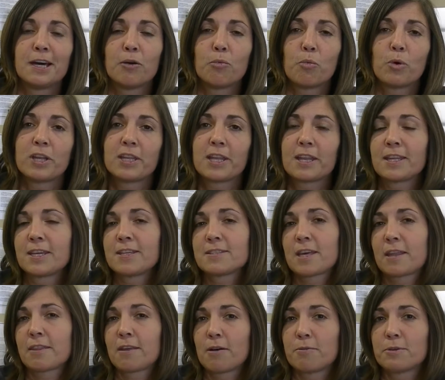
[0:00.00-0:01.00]
One of the
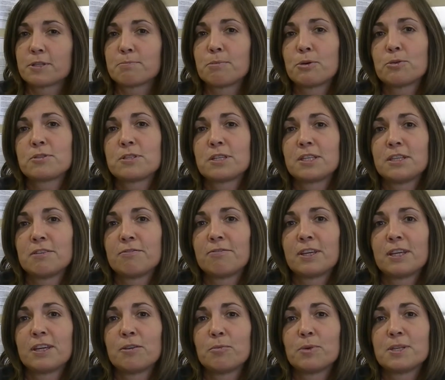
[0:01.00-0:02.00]
things I thought was most
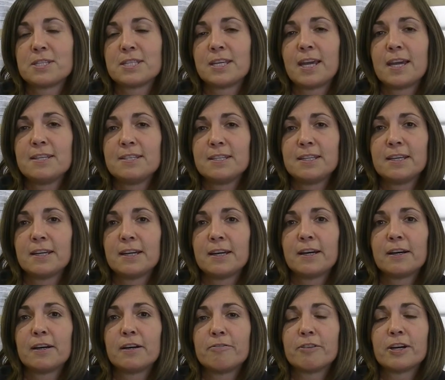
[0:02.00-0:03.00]
significant was the idea
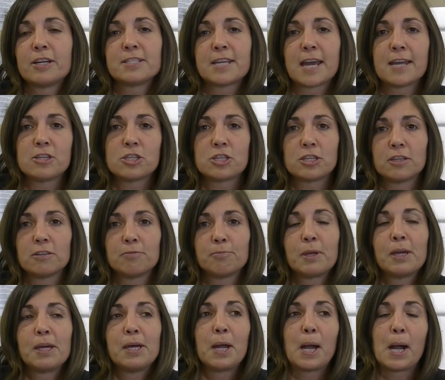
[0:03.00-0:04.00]
of attention
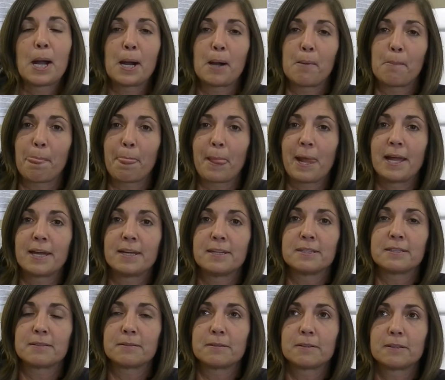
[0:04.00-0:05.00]

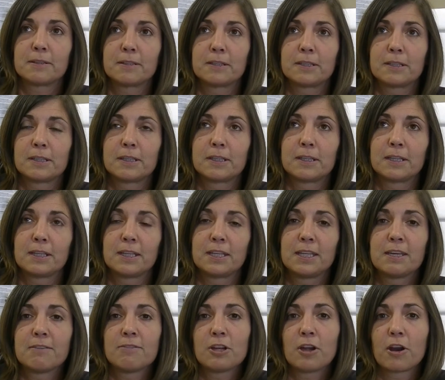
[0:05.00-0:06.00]
and
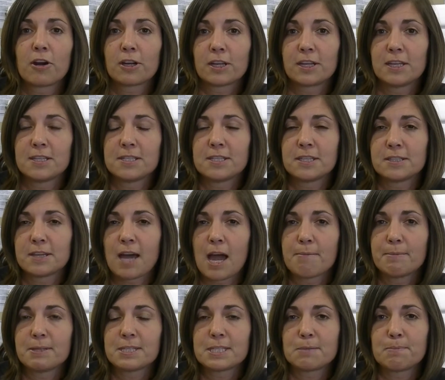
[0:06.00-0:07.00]
giving our kids the
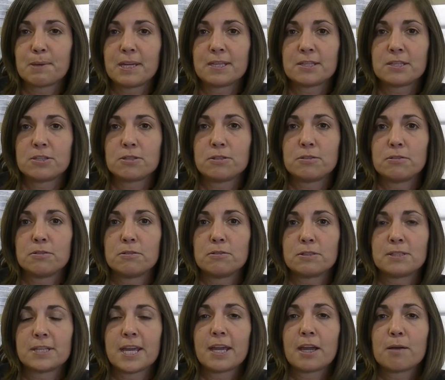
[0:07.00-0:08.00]
time and space
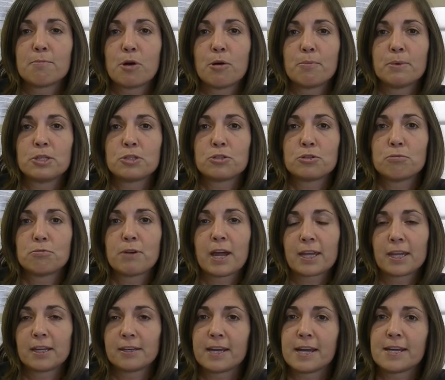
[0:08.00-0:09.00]
to take a moment to
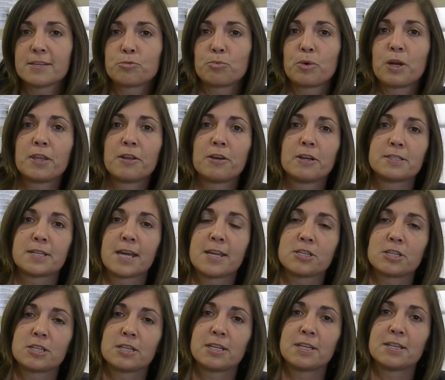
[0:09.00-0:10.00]
recognize where their
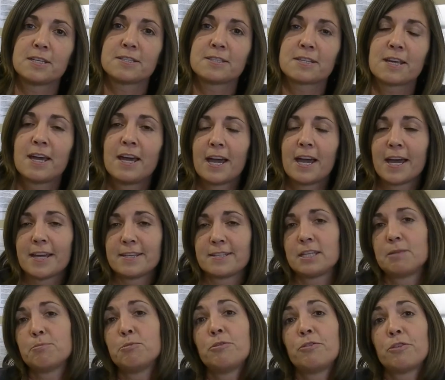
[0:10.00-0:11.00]
attention is as
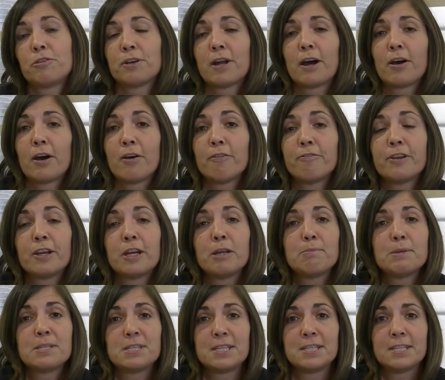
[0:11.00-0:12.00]
they move throughout a very
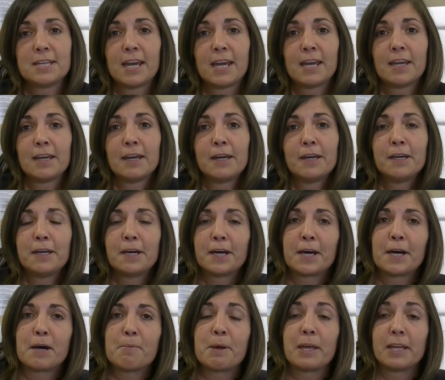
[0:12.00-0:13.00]
busy day,
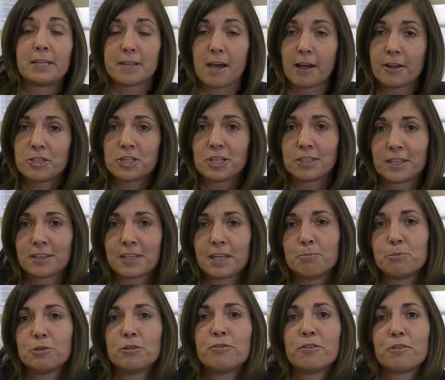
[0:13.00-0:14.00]
acknowledging that
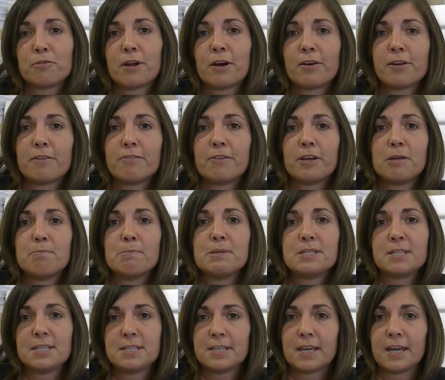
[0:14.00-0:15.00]
they move throughout a very
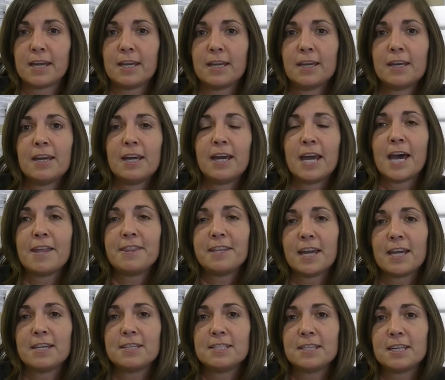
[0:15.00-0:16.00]
busy day, and
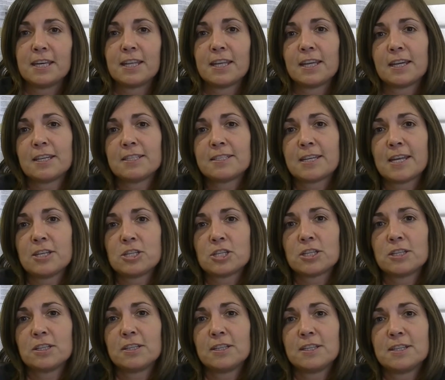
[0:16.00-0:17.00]
the idea that
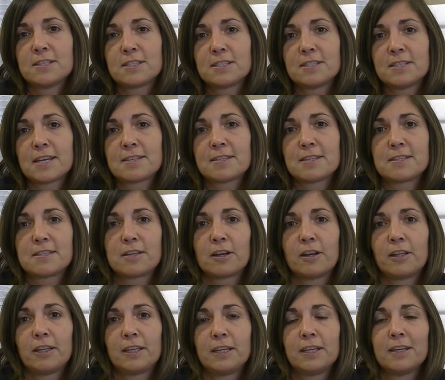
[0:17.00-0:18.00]
attention isn't
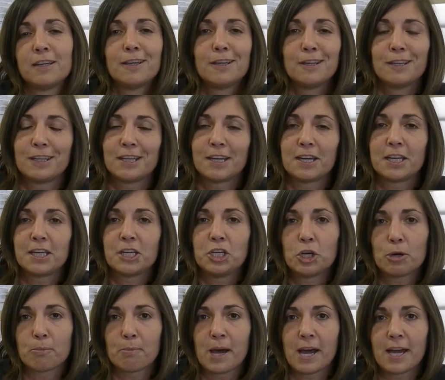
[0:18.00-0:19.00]
necessarily
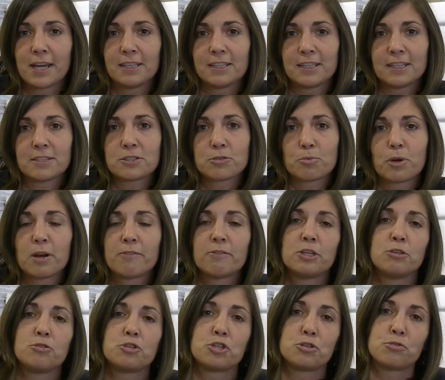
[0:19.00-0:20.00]
in your mind, it's wherever
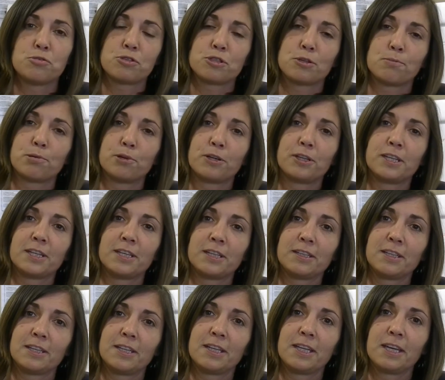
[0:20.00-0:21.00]
you choose to put it
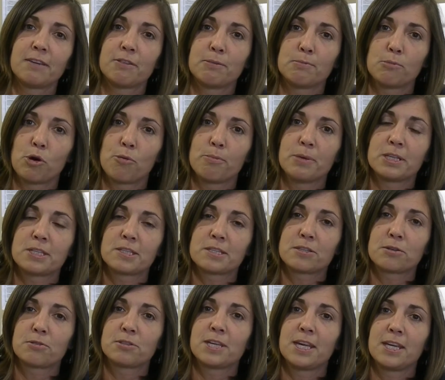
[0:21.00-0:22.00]
in a given moment.
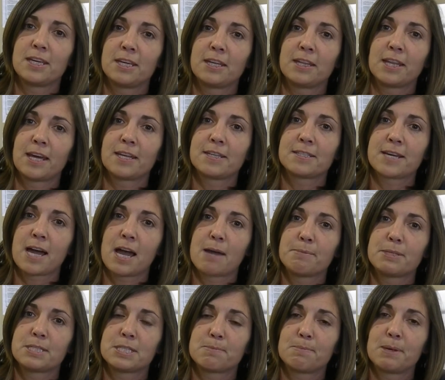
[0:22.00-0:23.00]
So taking that
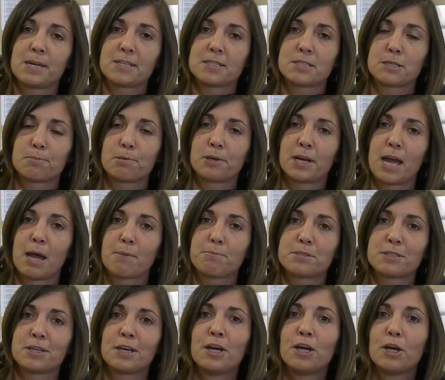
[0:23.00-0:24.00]
time and space to
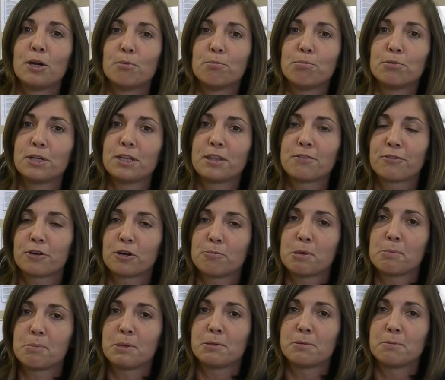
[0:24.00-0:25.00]
perhaps breathe for a
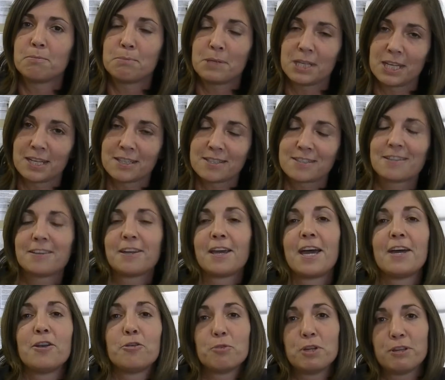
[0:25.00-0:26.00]
minute
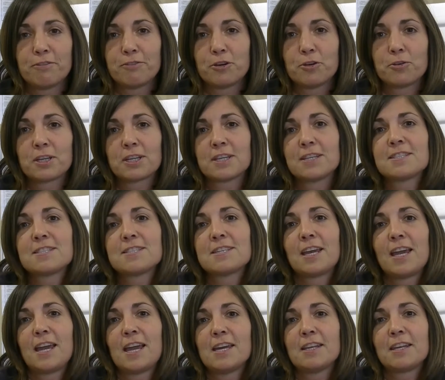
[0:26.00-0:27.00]
and refocus
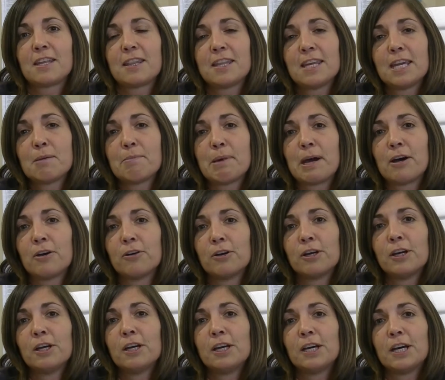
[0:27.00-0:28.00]
and think about
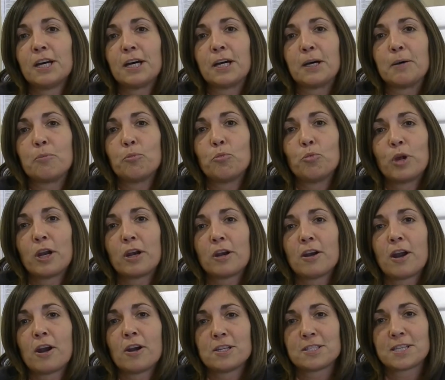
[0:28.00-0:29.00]

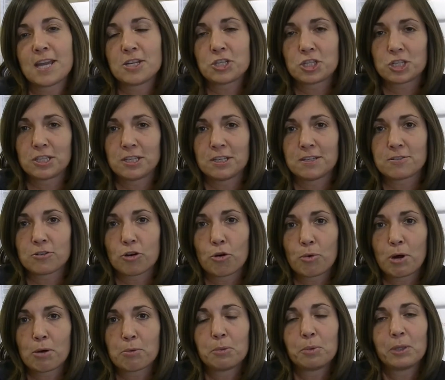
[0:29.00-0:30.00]
where our attention is or
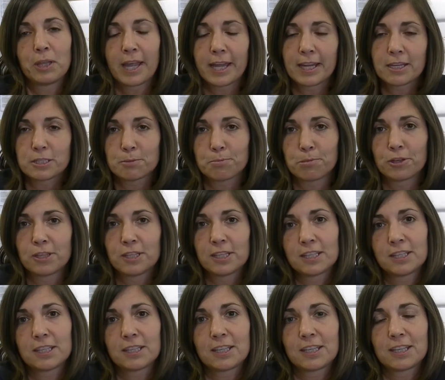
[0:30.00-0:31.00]
where we would like to put
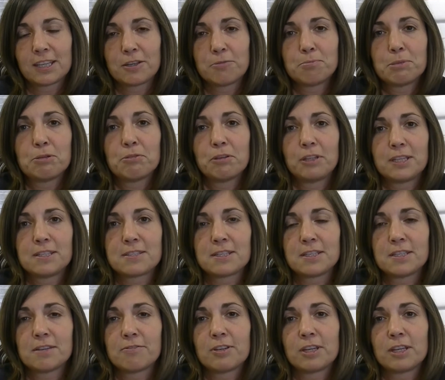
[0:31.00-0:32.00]
it could be really
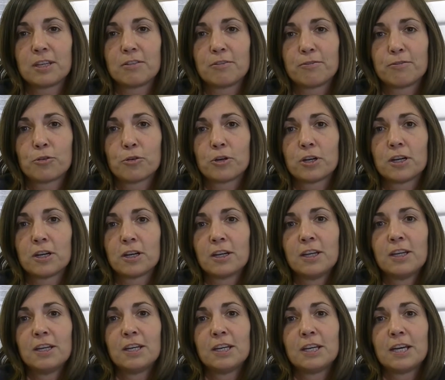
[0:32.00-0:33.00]
significant for
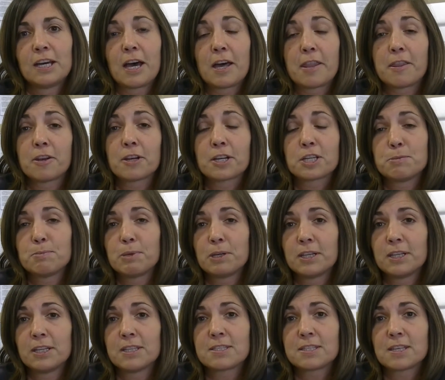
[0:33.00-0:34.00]
their
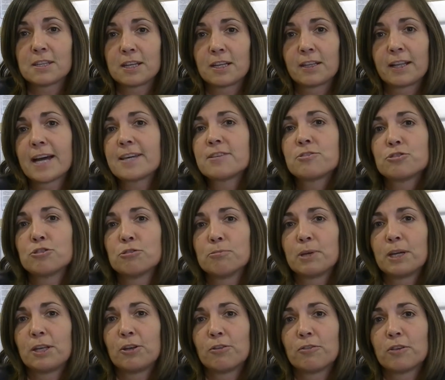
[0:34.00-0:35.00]
experience in the
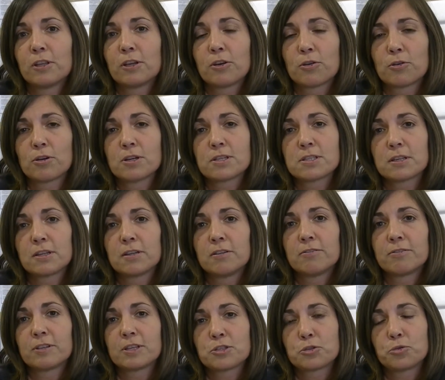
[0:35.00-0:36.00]
classroom and over the course
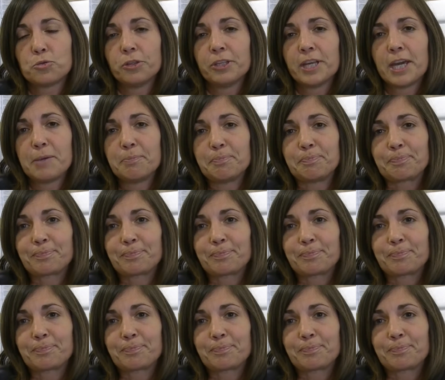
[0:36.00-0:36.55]
of a school day.